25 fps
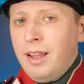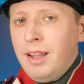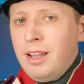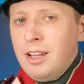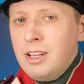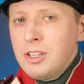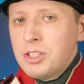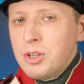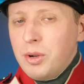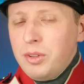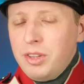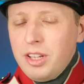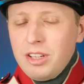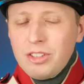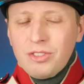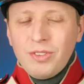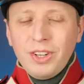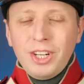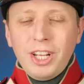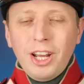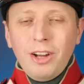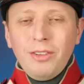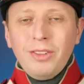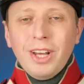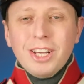So in this
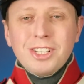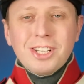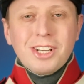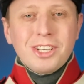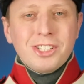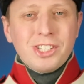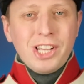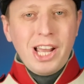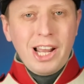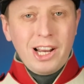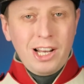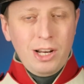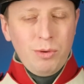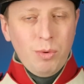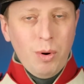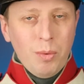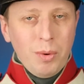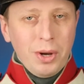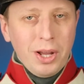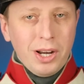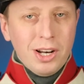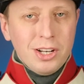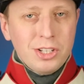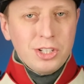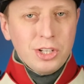video, that's exactly what we're
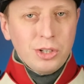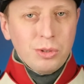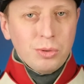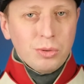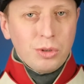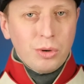going to do,